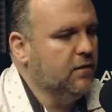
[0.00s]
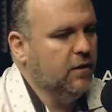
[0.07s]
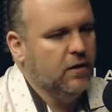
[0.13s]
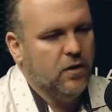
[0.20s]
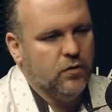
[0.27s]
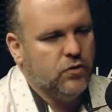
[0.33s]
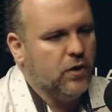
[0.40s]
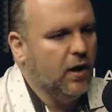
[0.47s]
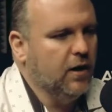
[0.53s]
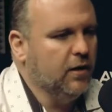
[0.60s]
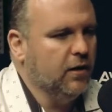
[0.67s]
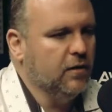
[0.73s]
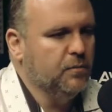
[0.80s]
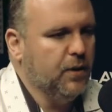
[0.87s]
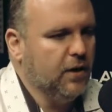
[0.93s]
you know, trying to
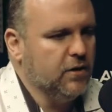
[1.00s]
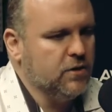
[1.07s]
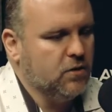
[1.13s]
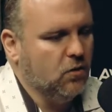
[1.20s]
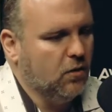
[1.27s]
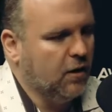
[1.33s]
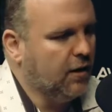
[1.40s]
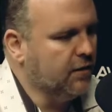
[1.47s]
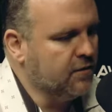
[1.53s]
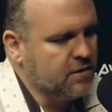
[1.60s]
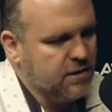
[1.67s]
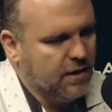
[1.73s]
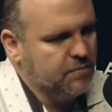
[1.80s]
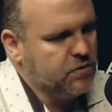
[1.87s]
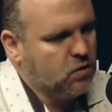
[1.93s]
get a better score, got the
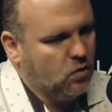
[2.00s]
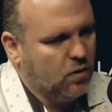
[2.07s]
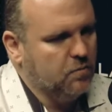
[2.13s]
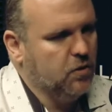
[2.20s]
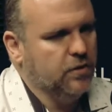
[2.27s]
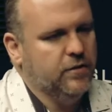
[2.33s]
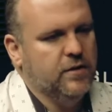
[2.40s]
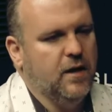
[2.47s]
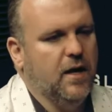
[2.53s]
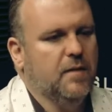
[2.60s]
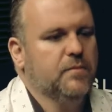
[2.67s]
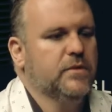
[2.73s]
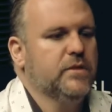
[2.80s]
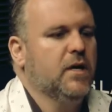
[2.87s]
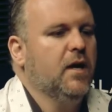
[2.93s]
same score both
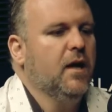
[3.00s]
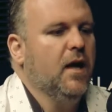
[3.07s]
times.